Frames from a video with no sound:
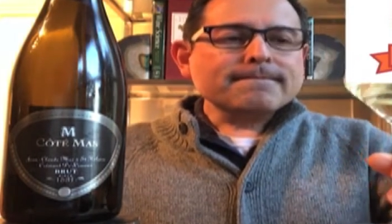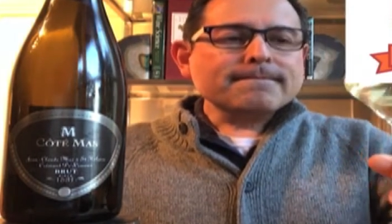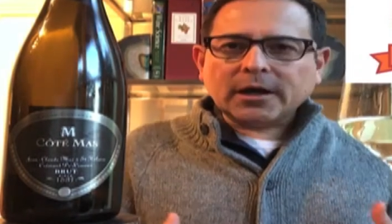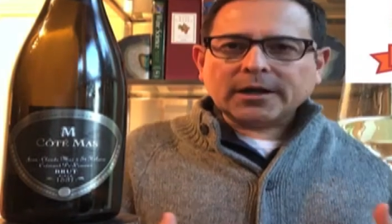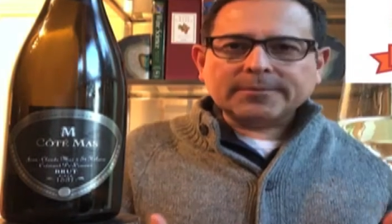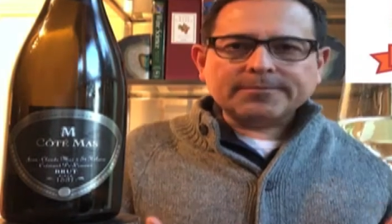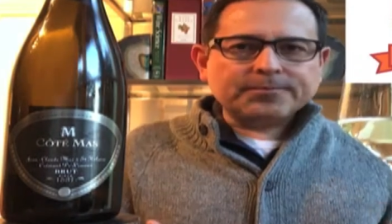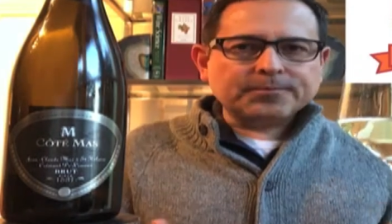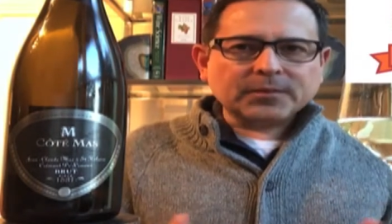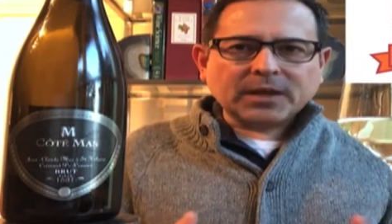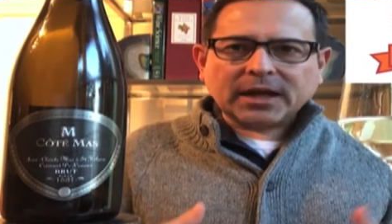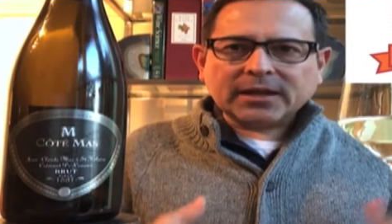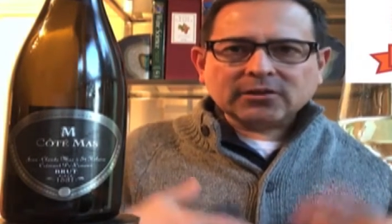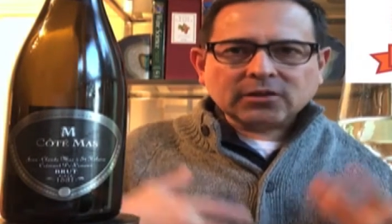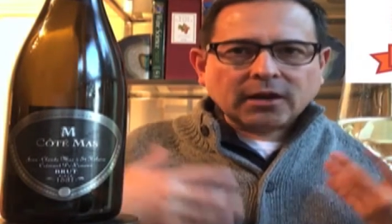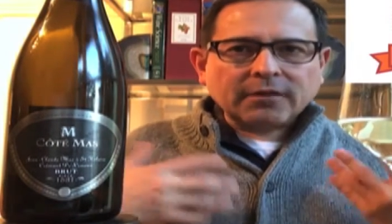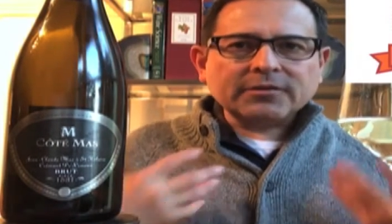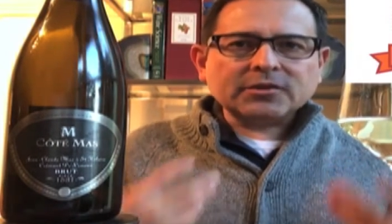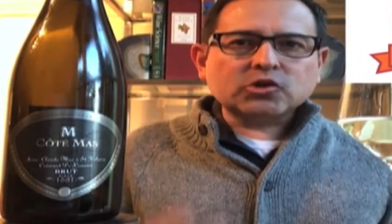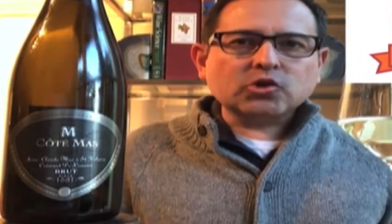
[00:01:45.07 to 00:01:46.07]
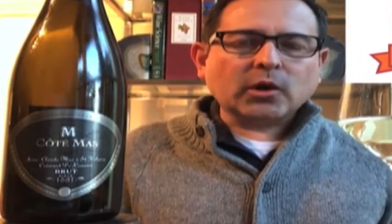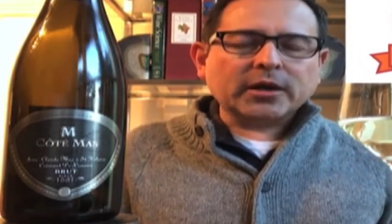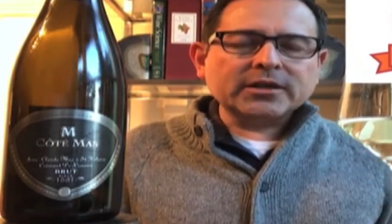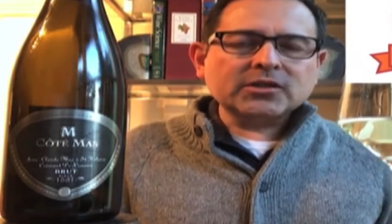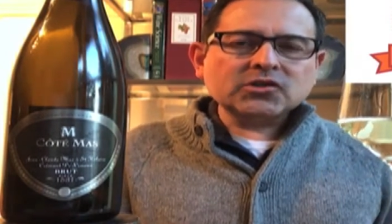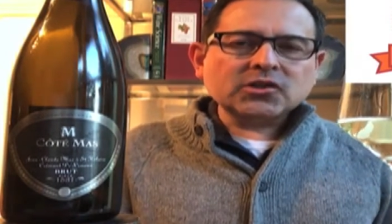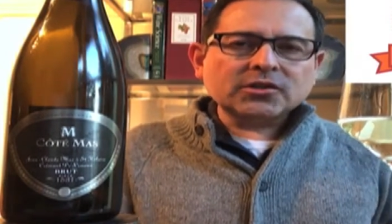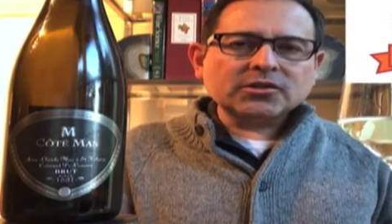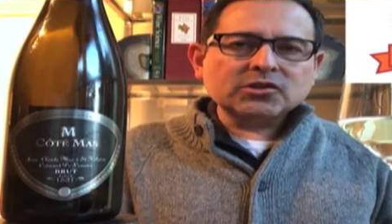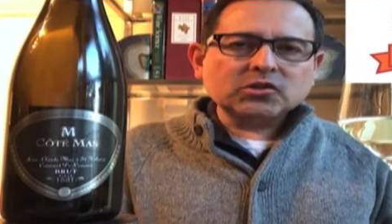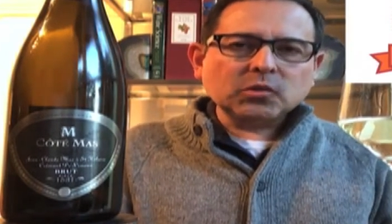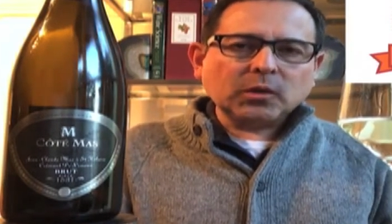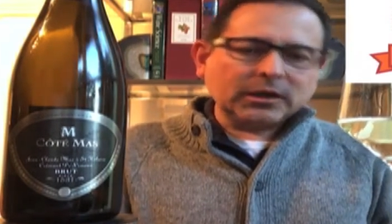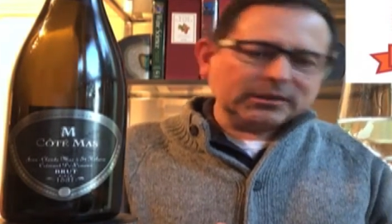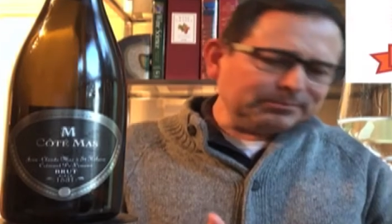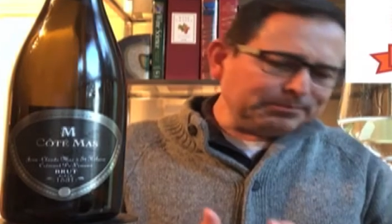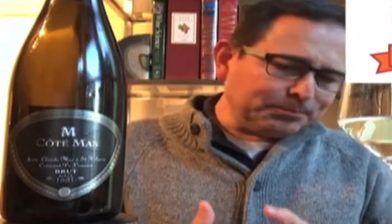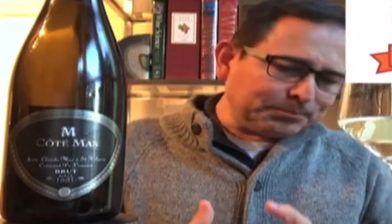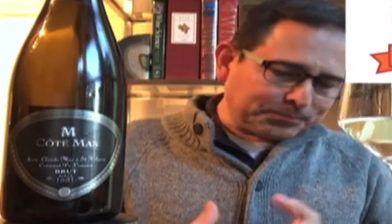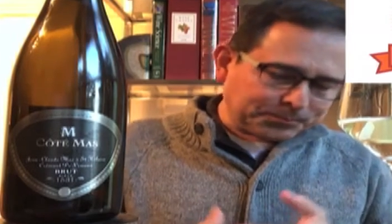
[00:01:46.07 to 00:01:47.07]
I love the dryness on this
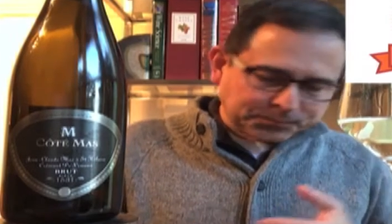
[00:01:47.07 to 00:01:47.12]
wine.